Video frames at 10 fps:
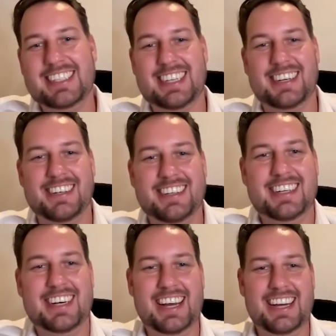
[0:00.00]
So
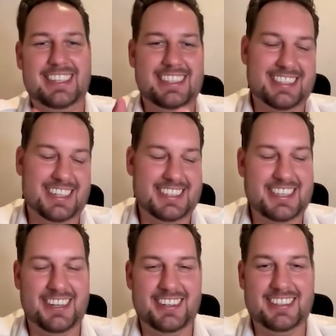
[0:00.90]
and
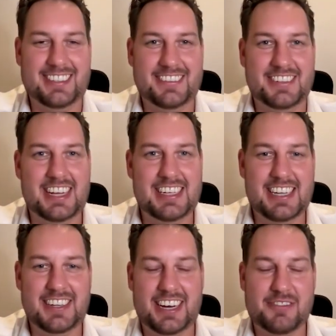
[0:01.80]
so and
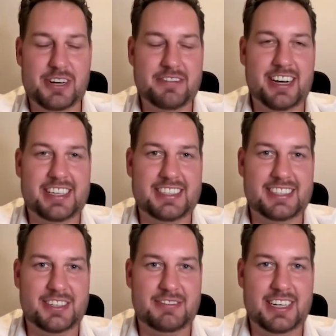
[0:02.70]
then you can refinance
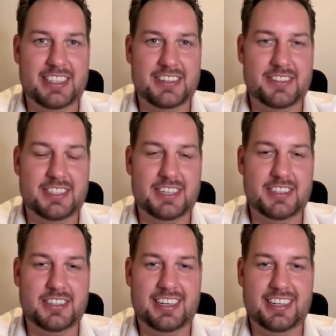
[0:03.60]
your device.
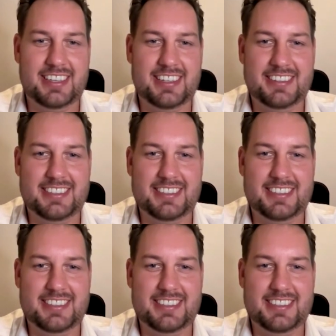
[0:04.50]
So uh, yeah, uh,